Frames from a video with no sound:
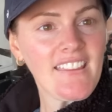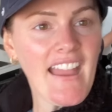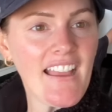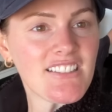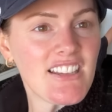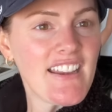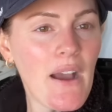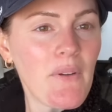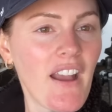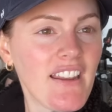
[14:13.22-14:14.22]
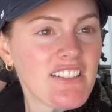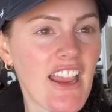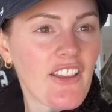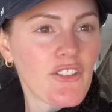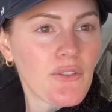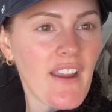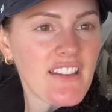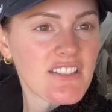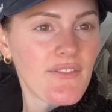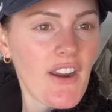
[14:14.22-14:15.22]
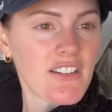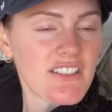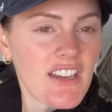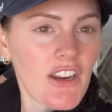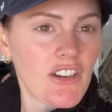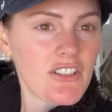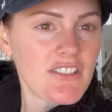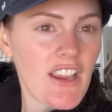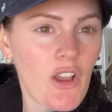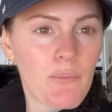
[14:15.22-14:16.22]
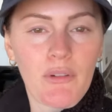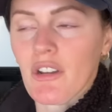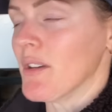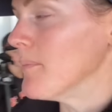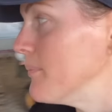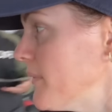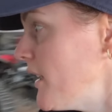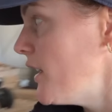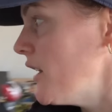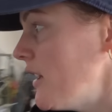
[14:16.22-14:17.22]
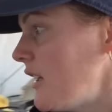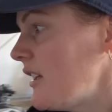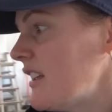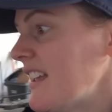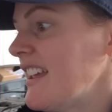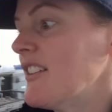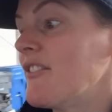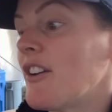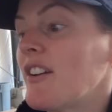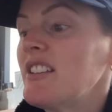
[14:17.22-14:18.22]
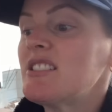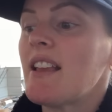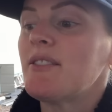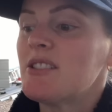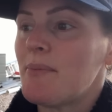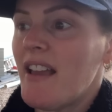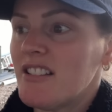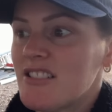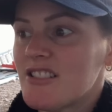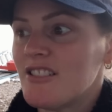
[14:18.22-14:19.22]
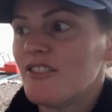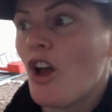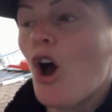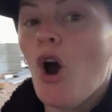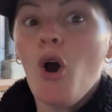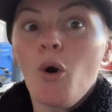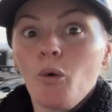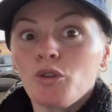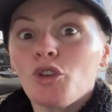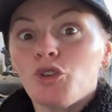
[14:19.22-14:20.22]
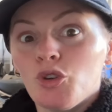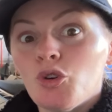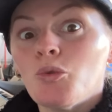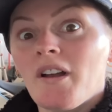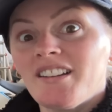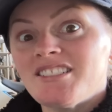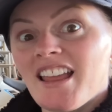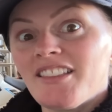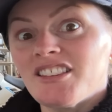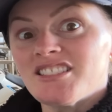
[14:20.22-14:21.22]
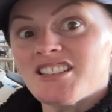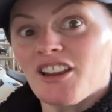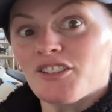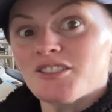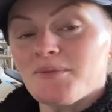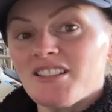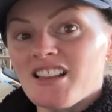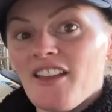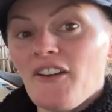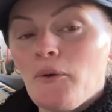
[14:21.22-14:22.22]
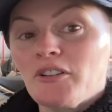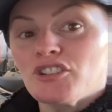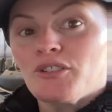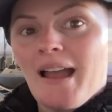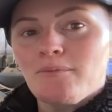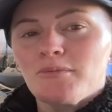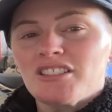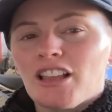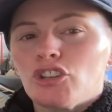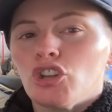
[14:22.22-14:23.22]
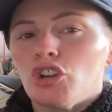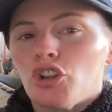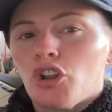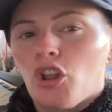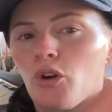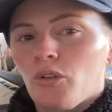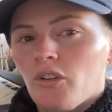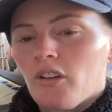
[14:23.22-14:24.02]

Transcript: Yeah, see, now we got to take the rest of our stickers and go put them in a very safe right. space. Oh, you want to take the stickers to be safe? I went to grab them. and he's like, no, no, no, no.